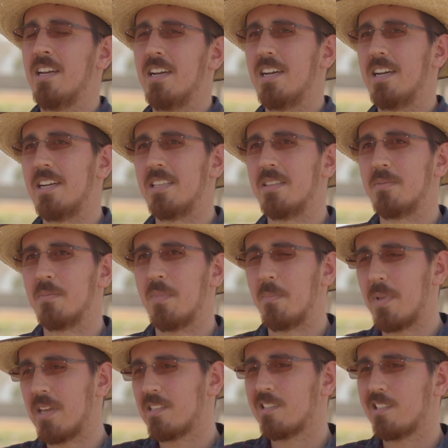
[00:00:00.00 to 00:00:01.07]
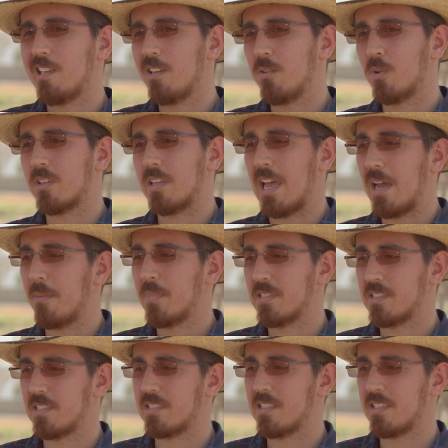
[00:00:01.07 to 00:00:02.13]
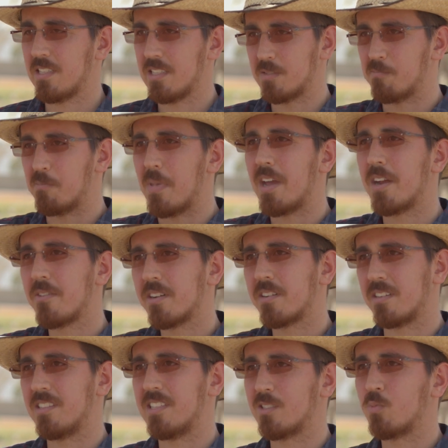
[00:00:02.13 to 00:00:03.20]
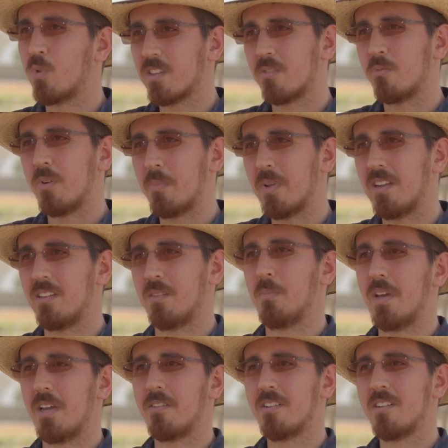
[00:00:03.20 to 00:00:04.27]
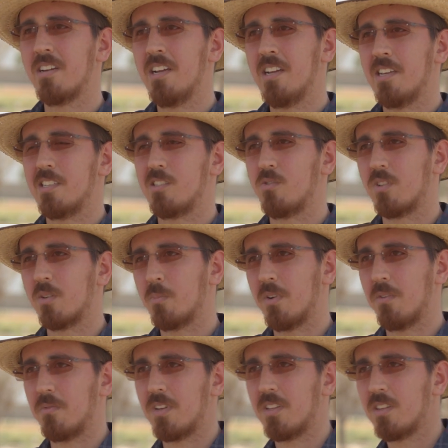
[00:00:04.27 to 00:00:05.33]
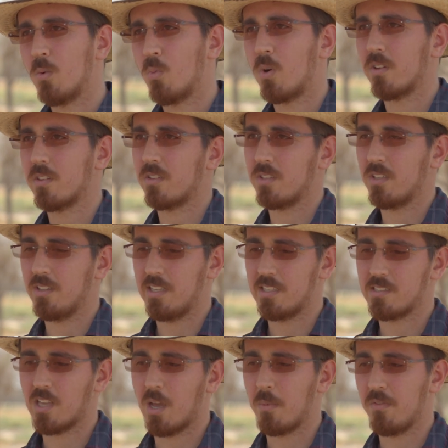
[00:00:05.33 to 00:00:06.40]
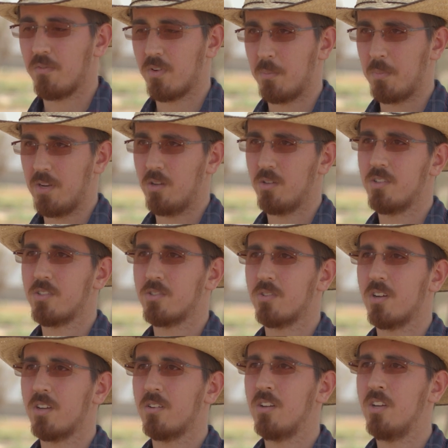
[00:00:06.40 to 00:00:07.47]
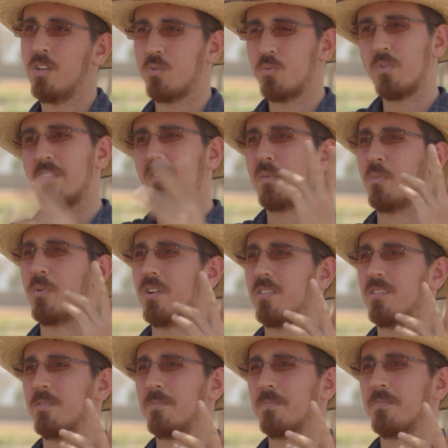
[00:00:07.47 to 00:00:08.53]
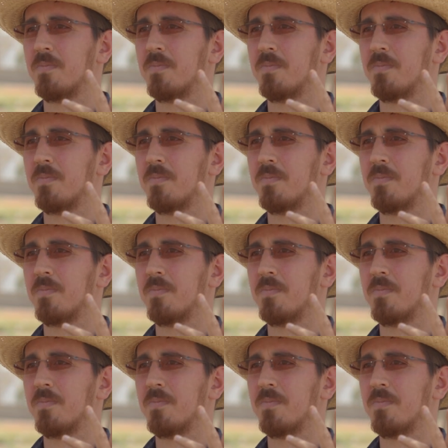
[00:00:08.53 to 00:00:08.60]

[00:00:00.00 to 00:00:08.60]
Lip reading: And basically what happens is that this barrier, this water repellent barrier, is going to prevent the water that's coming from below the soil to evaporate.